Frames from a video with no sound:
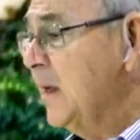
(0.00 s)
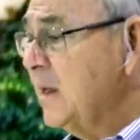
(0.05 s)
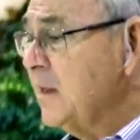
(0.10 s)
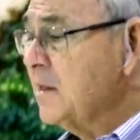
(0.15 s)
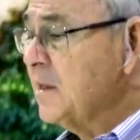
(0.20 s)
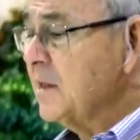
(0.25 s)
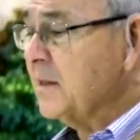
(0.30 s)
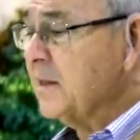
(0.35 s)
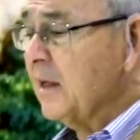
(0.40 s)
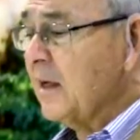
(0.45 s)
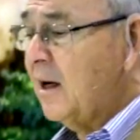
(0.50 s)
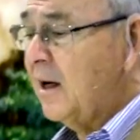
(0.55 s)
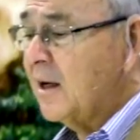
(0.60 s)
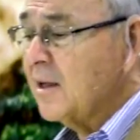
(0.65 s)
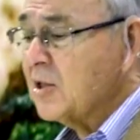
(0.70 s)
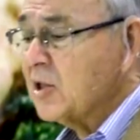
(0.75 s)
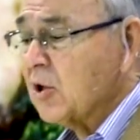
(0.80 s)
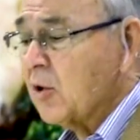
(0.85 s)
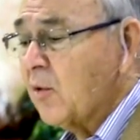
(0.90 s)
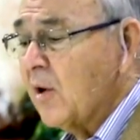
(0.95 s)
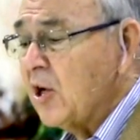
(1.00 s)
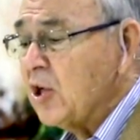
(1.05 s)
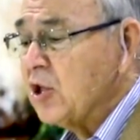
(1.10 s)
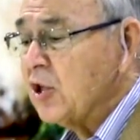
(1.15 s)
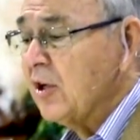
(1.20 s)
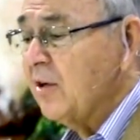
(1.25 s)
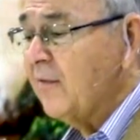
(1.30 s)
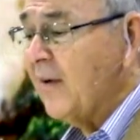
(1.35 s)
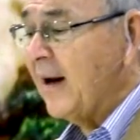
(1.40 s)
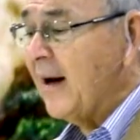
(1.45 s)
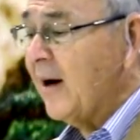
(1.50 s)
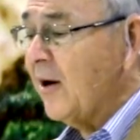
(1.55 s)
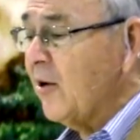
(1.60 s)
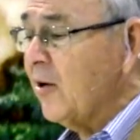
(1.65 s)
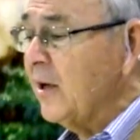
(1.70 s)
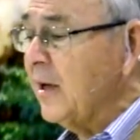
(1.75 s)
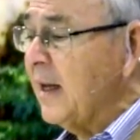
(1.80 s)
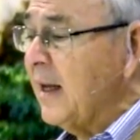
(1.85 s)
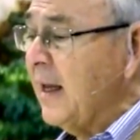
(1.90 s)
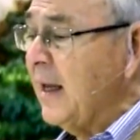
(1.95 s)
is that the consecration of
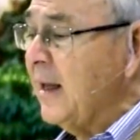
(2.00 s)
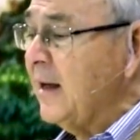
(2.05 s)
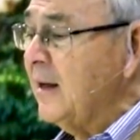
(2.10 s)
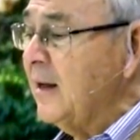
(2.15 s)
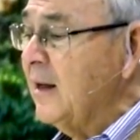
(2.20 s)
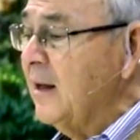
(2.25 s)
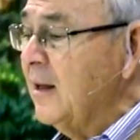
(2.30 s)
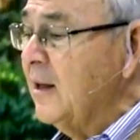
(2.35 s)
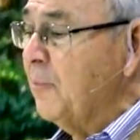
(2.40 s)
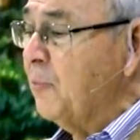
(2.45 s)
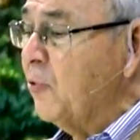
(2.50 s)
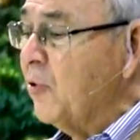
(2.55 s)
Aaron and the